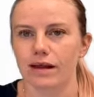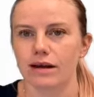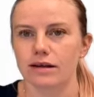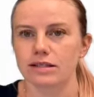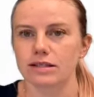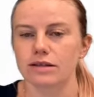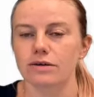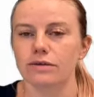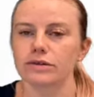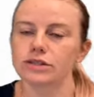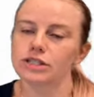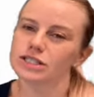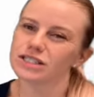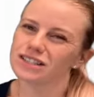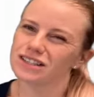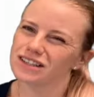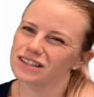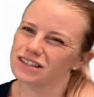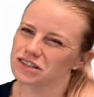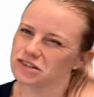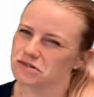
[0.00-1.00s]
So just
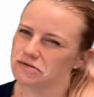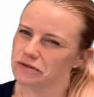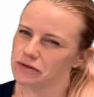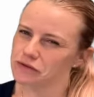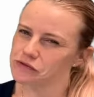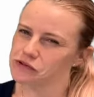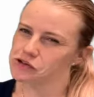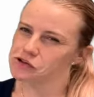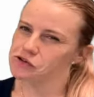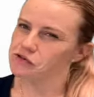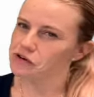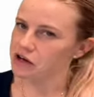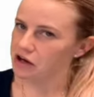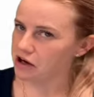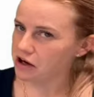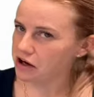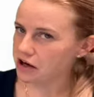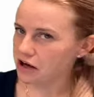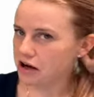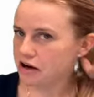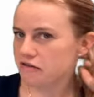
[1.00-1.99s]
a little review
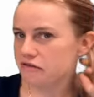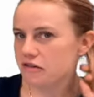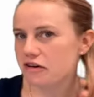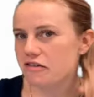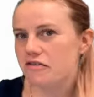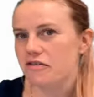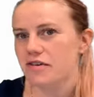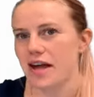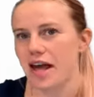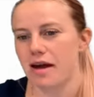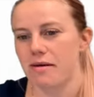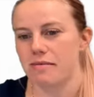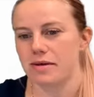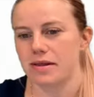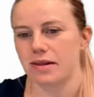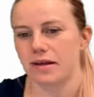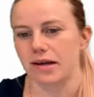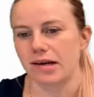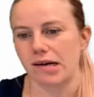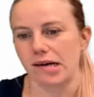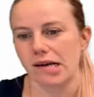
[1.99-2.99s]
of our
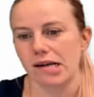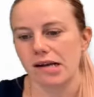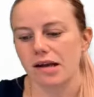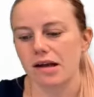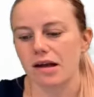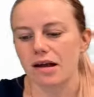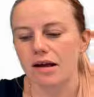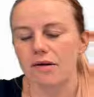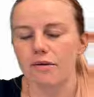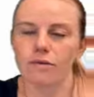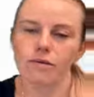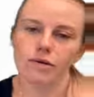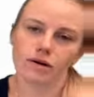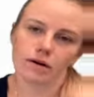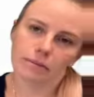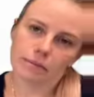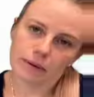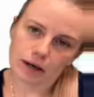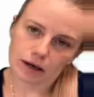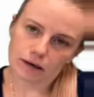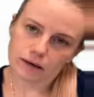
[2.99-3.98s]
vocabulary. What
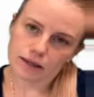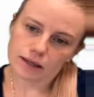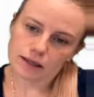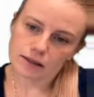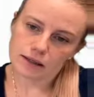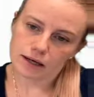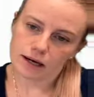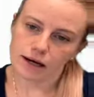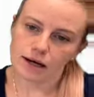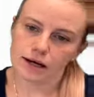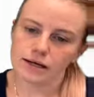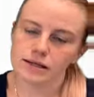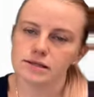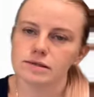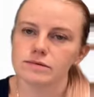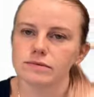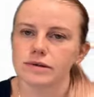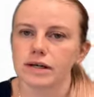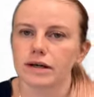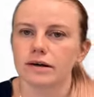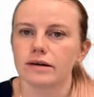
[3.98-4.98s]
are parallel
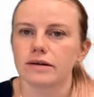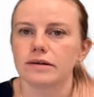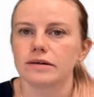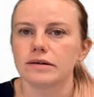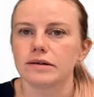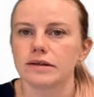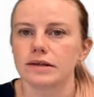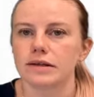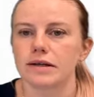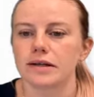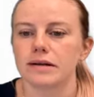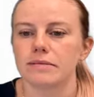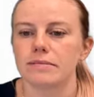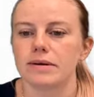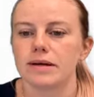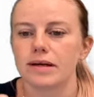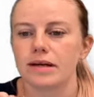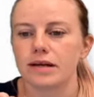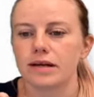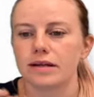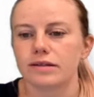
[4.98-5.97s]
lines? Well, they're going to
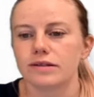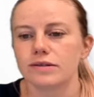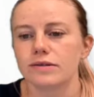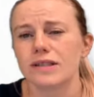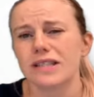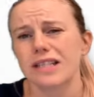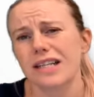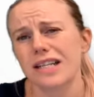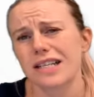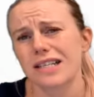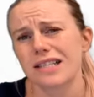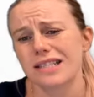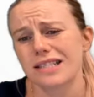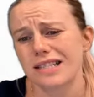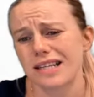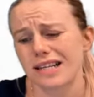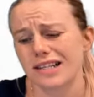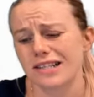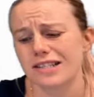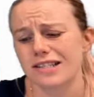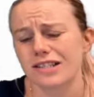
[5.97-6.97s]
be two lines
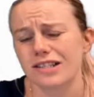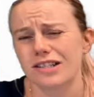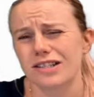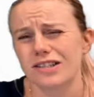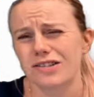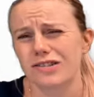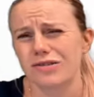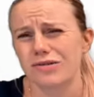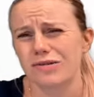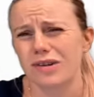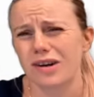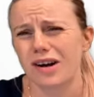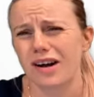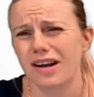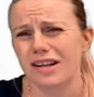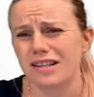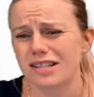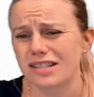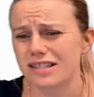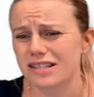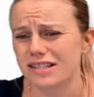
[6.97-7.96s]
that do
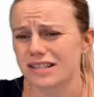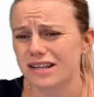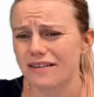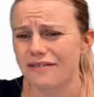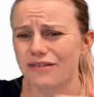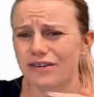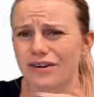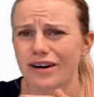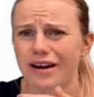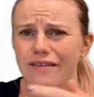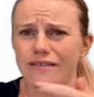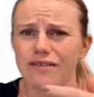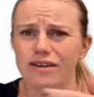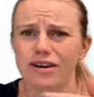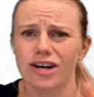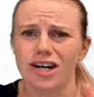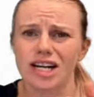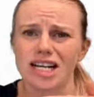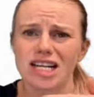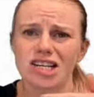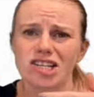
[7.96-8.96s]
not, never,
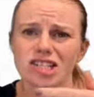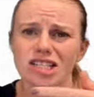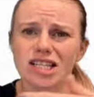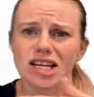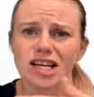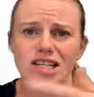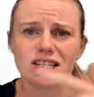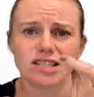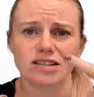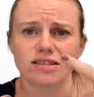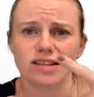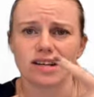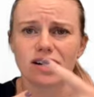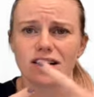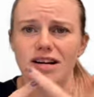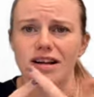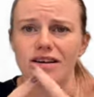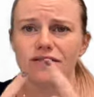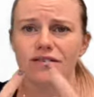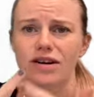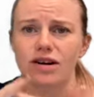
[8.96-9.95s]
ever intersect, so they're
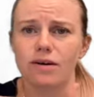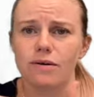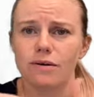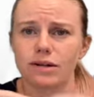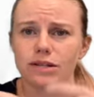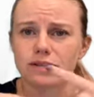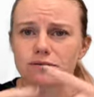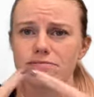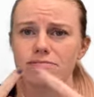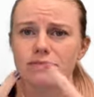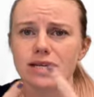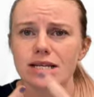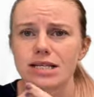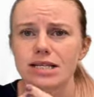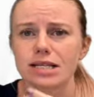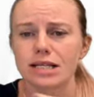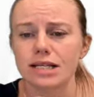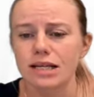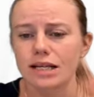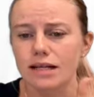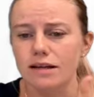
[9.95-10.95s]
never going to meet
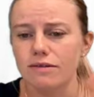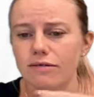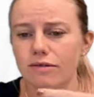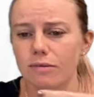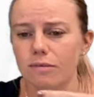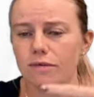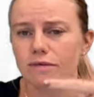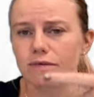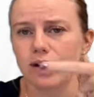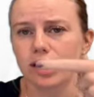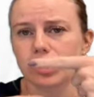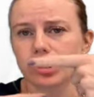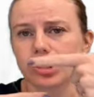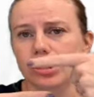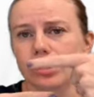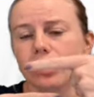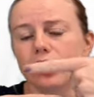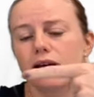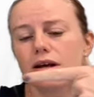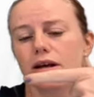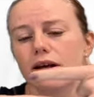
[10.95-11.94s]
in any form or
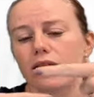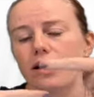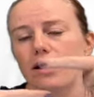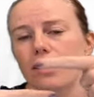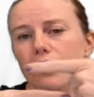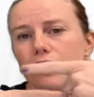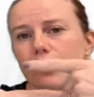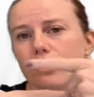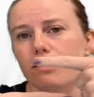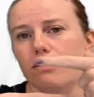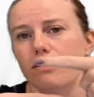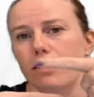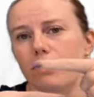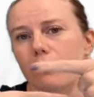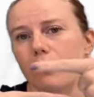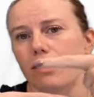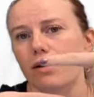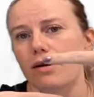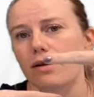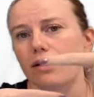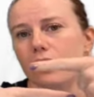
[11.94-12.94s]
fashion. You
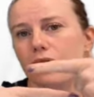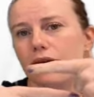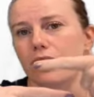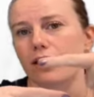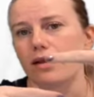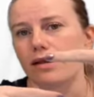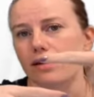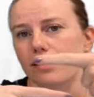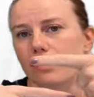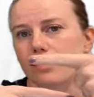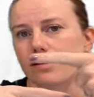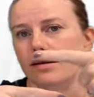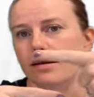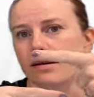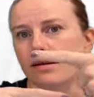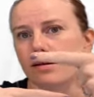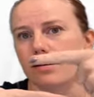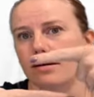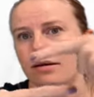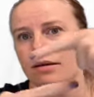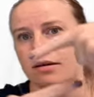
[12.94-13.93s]
remember they look
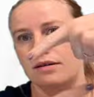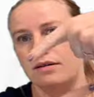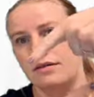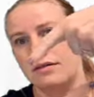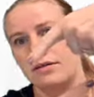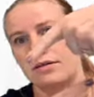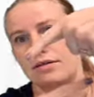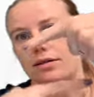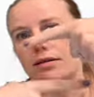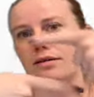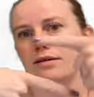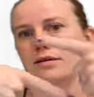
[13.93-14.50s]
like this.